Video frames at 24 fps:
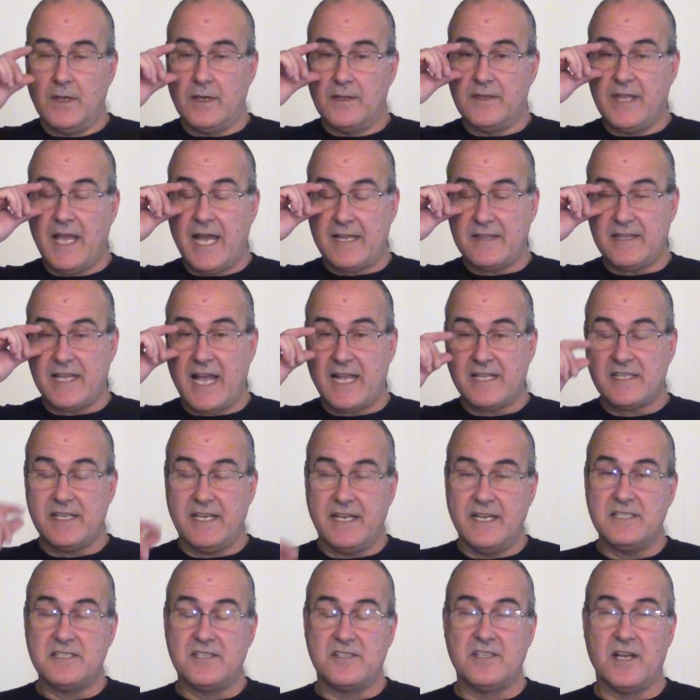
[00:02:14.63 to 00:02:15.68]
that
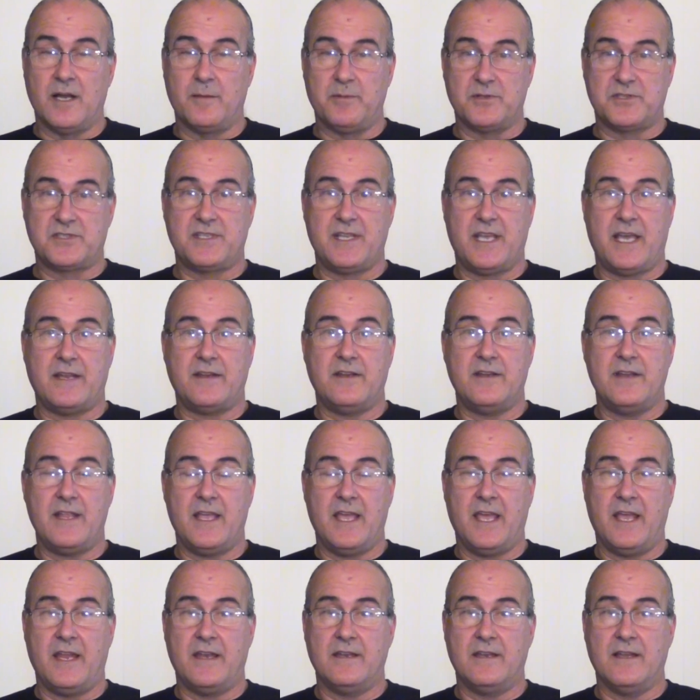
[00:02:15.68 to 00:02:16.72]
is a double standard.
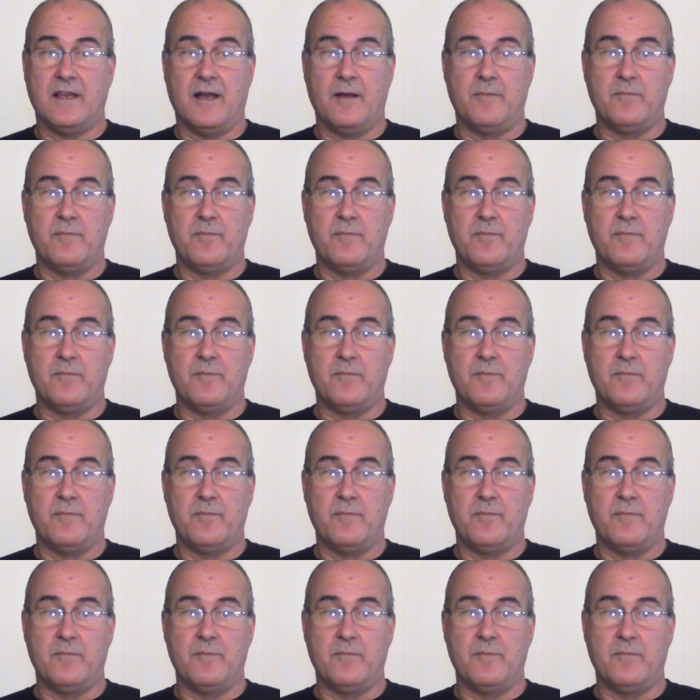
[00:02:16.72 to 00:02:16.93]
And